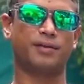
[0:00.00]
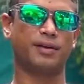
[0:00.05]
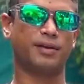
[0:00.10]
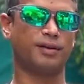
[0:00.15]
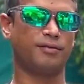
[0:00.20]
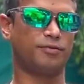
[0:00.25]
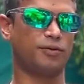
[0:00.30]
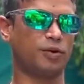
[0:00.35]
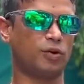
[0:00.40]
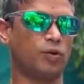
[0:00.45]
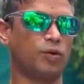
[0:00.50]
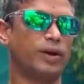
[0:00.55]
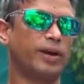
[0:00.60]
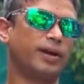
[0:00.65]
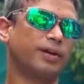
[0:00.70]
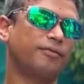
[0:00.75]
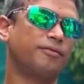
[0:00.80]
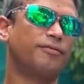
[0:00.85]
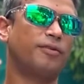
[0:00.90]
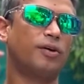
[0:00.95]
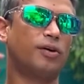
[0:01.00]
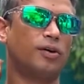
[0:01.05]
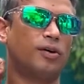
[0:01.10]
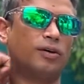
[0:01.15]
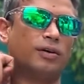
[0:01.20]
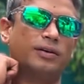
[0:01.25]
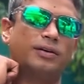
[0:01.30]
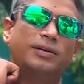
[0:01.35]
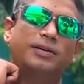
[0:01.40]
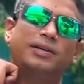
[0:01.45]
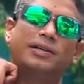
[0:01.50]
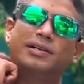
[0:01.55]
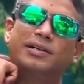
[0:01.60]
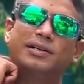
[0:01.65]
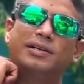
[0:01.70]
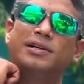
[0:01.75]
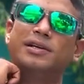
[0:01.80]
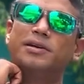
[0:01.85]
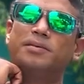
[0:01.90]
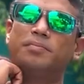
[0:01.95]
If you're going for
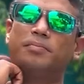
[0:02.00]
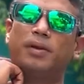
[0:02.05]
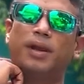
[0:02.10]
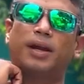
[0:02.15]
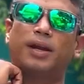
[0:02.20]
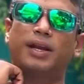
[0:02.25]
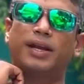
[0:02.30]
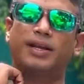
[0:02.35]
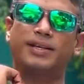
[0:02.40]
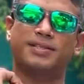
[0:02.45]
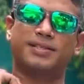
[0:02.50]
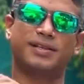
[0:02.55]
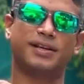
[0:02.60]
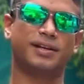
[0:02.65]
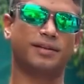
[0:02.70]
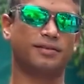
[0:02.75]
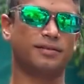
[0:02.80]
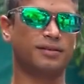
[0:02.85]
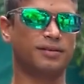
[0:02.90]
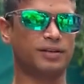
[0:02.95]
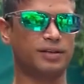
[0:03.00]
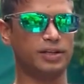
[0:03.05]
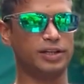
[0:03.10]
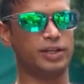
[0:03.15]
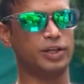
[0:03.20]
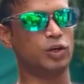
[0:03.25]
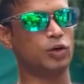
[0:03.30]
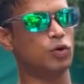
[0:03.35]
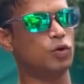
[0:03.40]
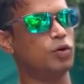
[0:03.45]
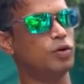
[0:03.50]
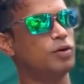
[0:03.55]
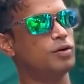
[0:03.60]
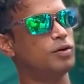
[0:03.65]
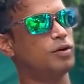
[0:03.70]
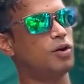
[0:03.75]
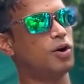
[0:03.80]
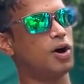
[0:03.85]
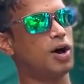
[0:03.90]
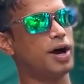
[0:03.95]
bloodlines that really grow
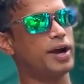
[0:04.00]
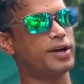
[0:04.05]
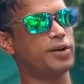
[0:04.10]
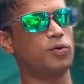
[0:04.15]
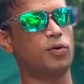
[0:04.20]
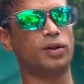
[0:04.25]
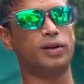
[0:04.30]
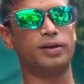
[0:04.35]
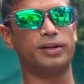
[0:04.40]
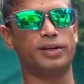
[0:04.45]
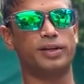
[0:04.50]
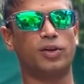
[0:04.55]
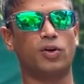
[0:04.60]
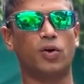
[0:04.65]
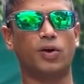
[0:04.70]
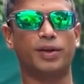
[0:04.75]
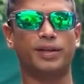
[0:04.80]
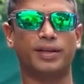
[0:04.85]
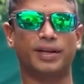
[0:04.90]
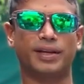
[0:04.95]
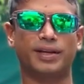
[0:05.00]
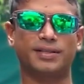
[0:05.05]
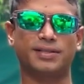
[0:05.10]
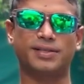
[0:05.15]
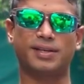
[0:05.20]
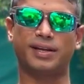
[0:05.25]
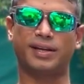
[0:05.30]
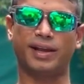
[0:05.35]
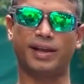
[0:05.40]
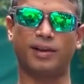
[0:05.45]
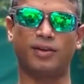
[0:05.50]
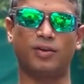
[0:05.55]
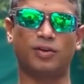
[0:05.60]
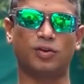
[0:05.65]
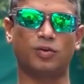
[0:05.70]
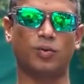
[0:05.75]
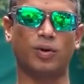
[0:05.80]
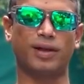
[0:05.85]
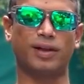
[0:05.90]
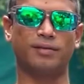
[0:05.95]
or high quality koi, then I'd say 10 or
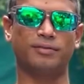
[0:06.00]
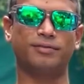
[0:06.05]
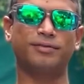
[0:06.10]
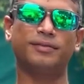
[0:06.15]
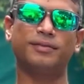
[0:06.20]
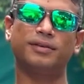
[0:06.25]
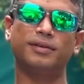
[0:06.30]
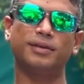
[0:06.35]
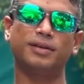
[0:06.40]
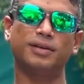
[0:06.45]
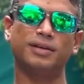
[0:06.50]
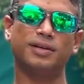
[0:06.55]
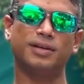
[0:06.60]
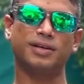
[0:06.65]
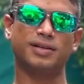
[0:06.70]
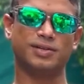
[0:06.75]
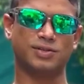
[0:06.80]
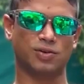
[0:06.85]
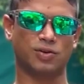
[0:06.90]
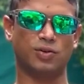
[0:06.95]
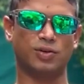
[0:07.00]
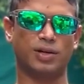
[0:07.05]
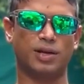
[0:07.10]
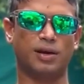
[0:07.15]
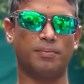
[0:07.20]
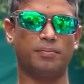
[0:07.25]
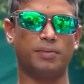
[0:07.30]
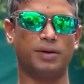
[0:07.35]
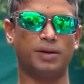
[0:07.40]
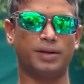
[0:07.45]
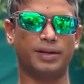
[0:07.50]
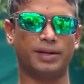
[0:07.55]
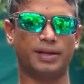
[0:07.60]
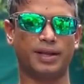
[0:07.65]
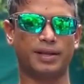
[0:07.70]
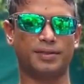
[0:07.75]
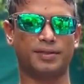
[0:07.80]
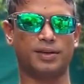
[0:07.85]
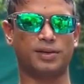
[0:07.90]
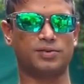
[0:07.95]
12 is a good number in
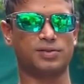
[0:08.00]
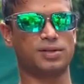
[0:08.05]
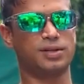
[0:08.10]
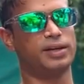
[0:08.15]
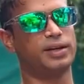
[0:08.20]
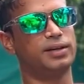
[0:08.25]
10,000